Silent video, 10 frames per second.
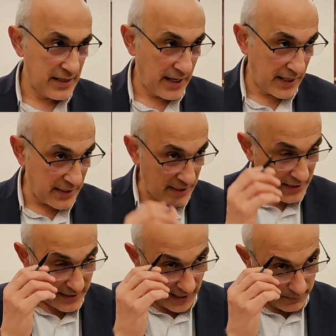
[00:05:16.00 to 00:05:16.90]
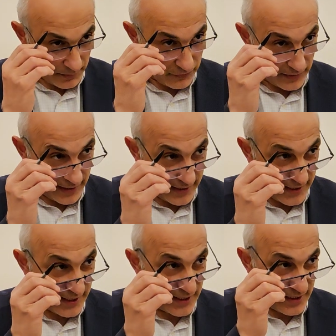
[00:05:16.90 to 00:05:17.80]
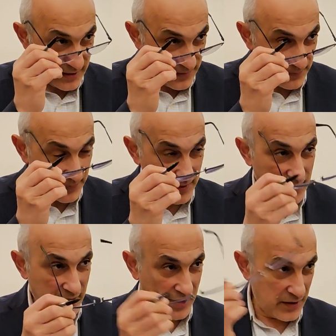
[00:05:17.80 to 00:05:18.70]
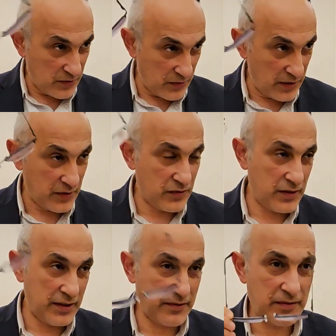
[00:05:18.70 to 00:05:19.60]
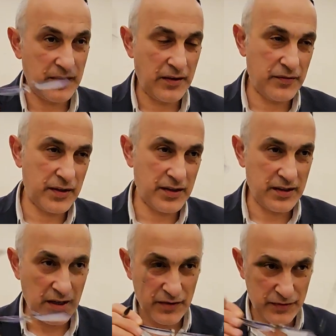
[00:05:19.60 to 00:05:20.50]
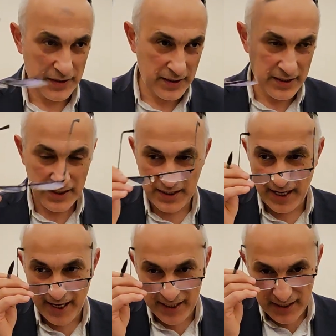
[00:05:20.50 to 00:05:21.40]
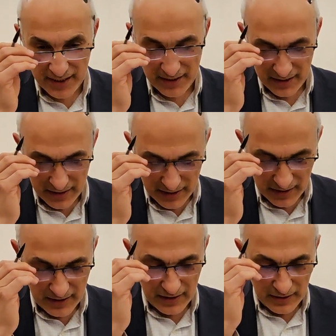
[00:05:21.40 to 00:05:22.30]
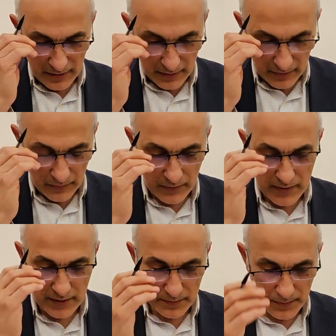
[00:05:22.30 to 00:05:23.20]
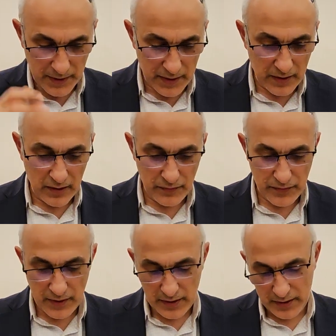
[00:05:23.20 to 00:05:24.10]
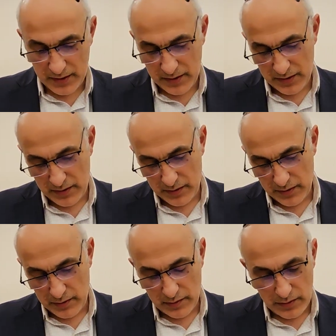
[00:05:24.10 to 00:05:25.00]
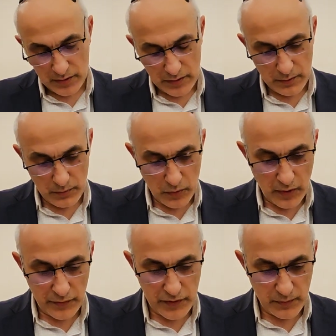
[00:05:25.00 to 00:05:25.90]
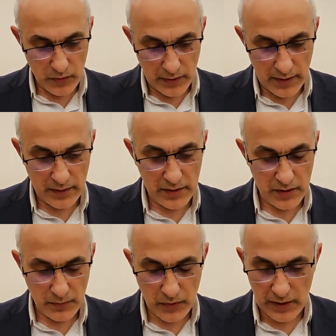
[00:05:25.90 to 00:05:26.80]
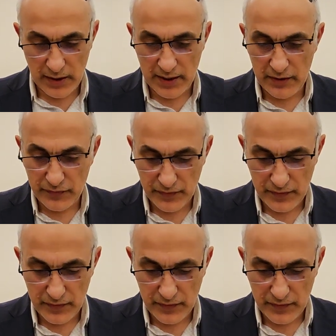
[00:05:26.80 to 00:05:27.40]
until time of Eli Kohen Gadol, after Eli died, which is beginning of the book of Shemuel Aleph.